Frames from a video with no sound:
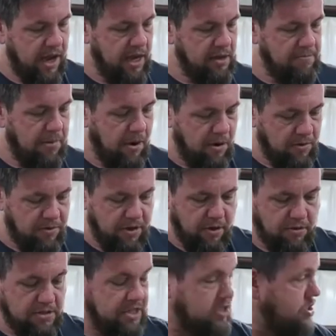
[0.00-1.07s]
Had to borrow
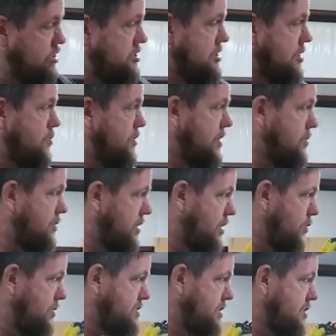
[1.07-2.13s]
those because usually
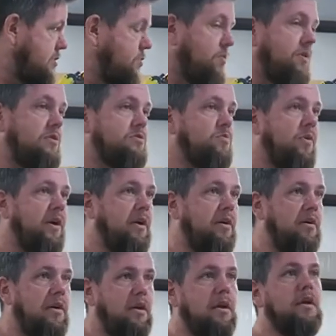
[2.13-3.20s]
we always get the ones
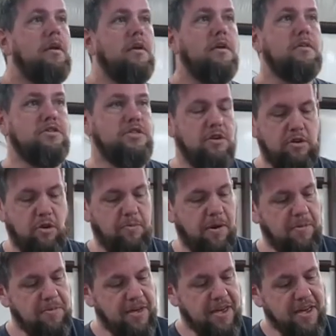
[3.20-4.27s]
where sure, no
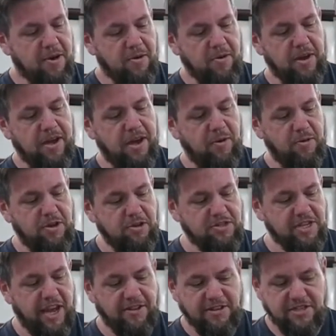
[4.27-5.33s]
problem. We
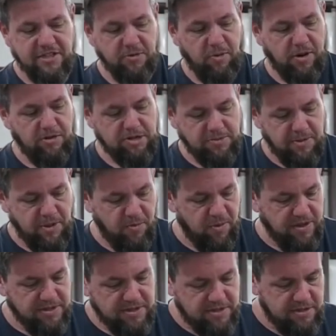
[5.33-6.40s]
usually had just the regular Smith
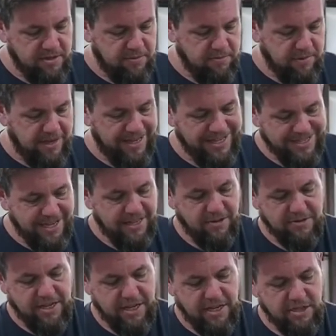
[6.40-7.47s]
and Wessons, but he's
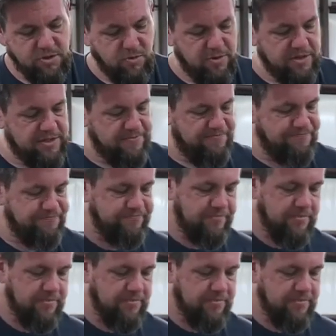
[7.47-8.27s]
got those hinged ones.